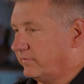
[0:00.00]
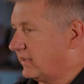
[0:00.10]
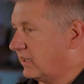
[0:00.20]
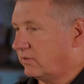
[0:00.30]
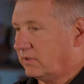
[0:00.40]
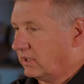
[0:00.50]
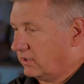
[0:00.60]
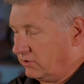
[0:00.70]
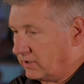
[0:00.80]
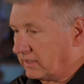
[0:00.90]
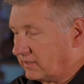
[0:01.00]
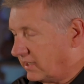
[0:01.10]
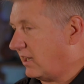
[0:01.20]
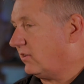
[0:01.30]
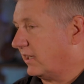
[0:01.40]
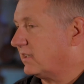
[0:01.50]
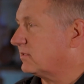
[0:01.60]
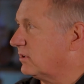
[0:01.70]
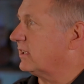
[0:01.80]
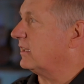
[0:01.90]
you know, you can tell that it's
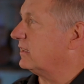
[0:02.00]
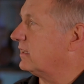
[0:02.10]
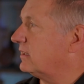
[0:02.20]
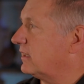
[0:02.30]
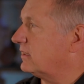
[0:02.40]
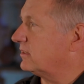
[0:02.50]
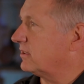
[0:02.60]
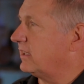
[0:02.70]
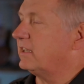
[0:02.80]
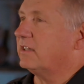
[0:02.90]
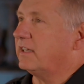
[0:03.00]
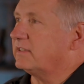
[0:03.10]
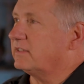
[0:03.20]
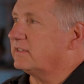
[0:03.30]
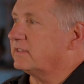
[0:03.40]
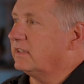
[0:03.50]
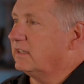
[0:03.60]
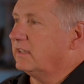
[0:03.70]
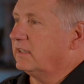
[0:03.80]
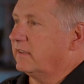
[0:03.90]
working, that the training classes,
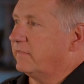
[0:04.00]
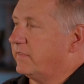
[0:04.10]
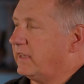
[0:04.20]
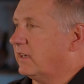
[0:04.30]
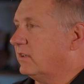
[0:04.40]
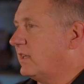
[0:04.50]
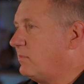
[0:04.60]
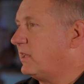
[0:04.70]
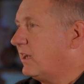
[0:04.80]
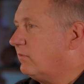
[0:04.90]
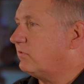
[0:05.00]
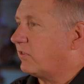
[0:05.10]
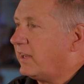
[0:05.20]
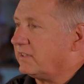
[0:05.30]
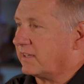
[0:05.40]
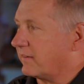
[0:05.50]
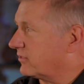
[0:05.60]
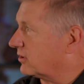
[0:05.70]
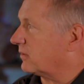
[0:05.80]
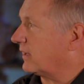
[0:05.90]
you know, they become friends
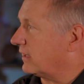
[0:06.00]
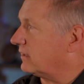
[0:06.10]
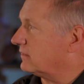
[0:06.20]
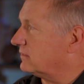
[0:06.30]
after a while.